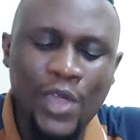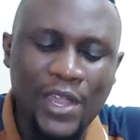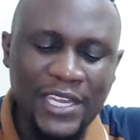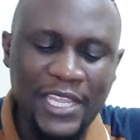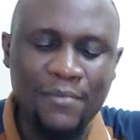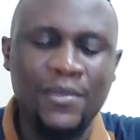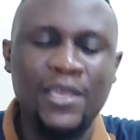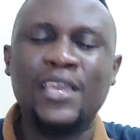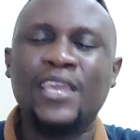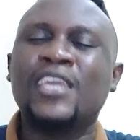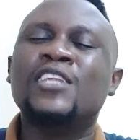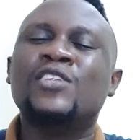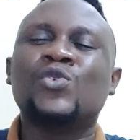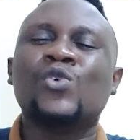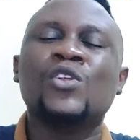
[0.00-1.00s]
your name,
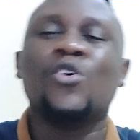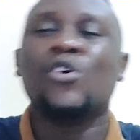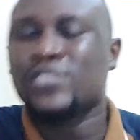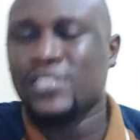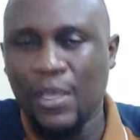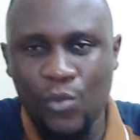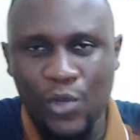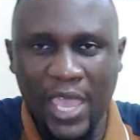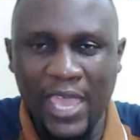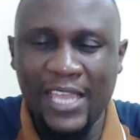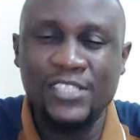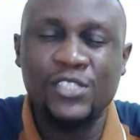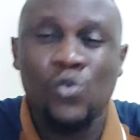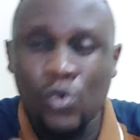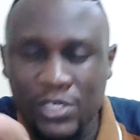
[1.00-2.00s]
it will go somewhere
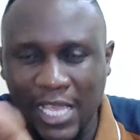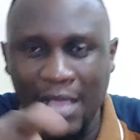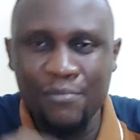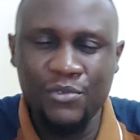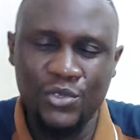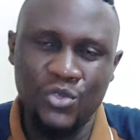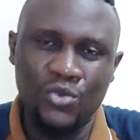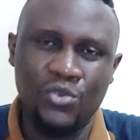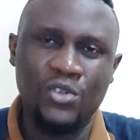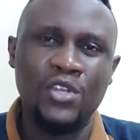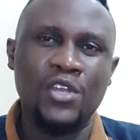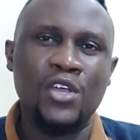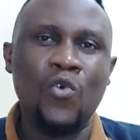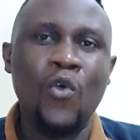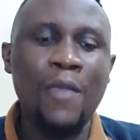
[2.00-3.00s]
else, it won't come to you.
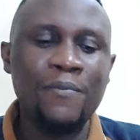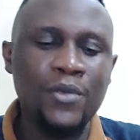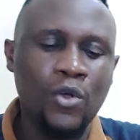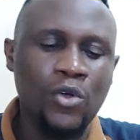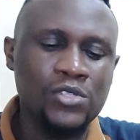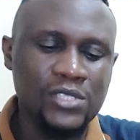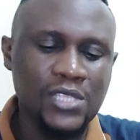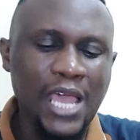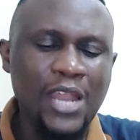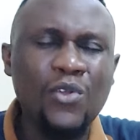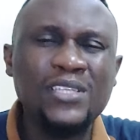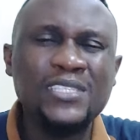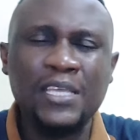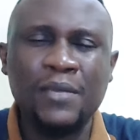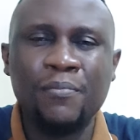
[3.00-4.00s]
Why? Because the
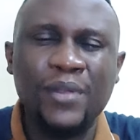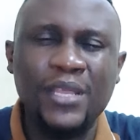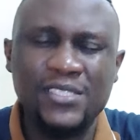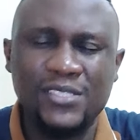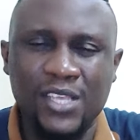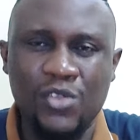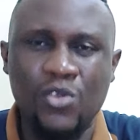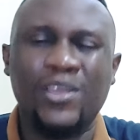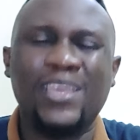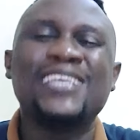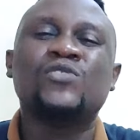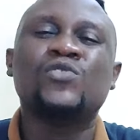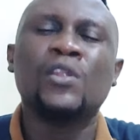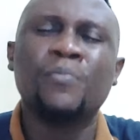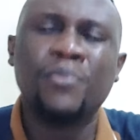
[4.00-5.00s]
anointing breaks the yoke.
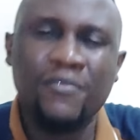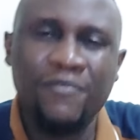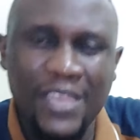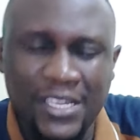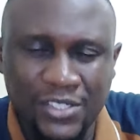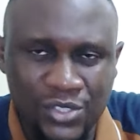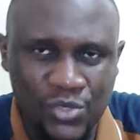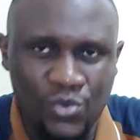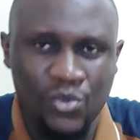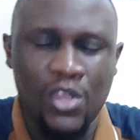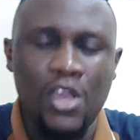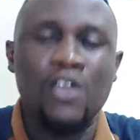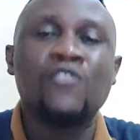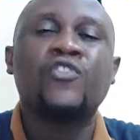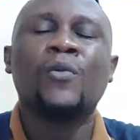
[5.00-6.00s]
It will prevent you
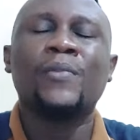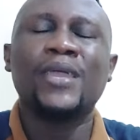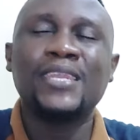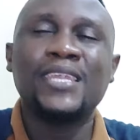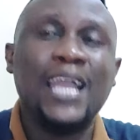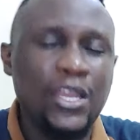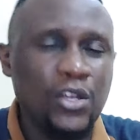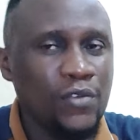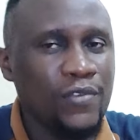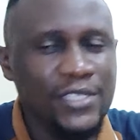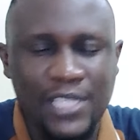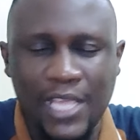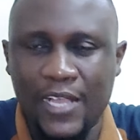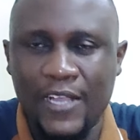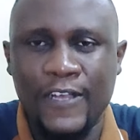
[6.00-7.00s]
from any kind of
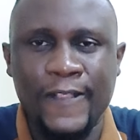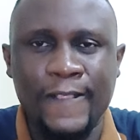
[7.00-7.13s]
attack.